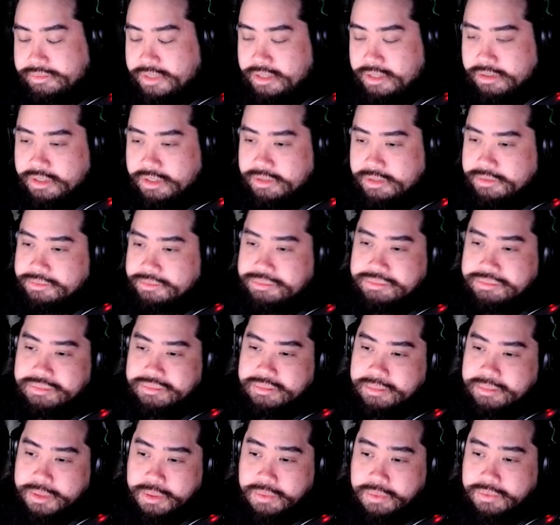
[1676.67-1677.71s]
don't know.
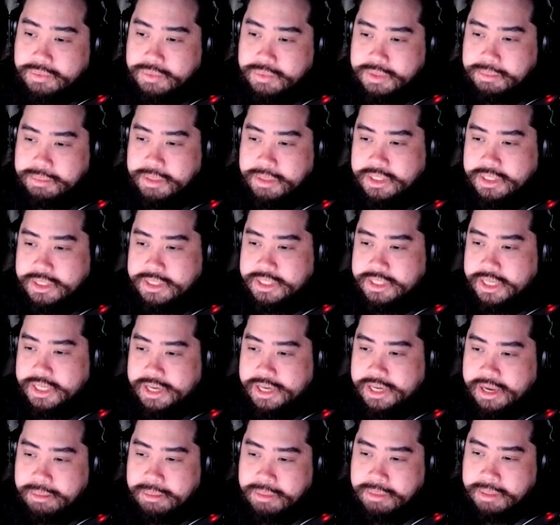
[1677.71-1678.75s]
But Noah responded
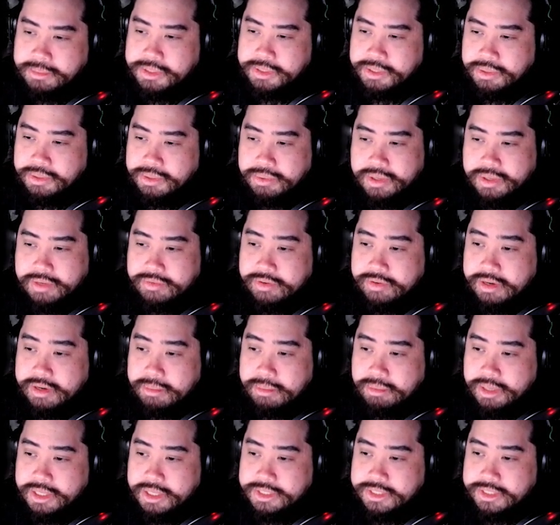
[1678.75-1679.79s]
saying, I blame Tanoki for
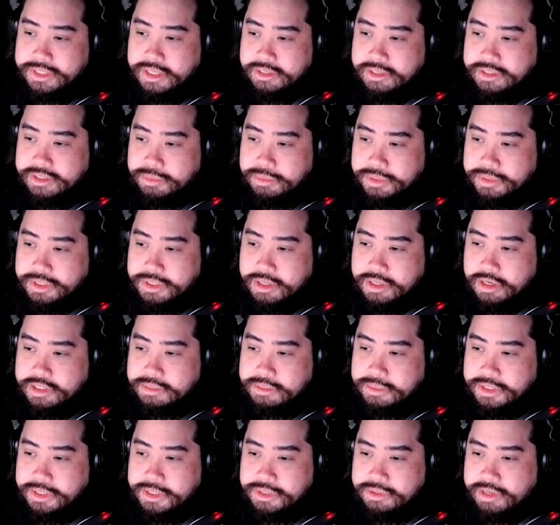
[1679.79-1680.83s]
not playing Zenless, which
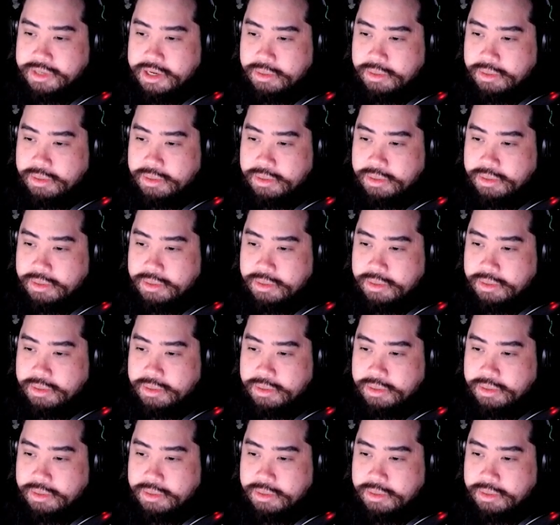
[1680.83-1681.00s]
caused me to not